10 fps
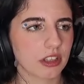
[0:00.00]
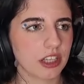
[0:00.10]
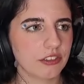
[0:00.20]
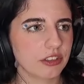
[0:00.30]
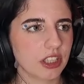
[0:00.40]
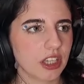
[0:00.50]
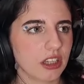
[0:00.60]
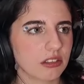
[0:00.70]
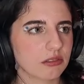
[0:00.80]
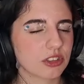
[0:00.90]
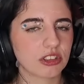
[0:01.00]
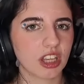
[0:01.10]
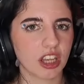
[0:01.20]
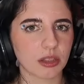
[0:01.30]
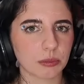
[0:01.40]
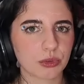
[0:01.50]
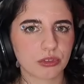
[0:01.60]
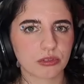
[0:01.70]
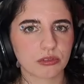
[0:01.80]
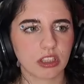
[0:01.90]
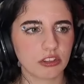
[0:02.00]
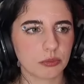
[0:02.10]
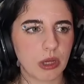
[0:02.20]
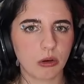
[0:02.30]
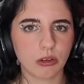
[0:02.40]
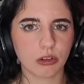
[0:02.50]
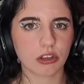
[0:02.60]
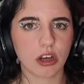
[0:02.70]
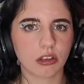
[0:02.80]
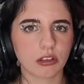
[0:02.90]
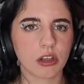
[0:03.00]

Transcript: Like if you get skips, they just melt on your tongue.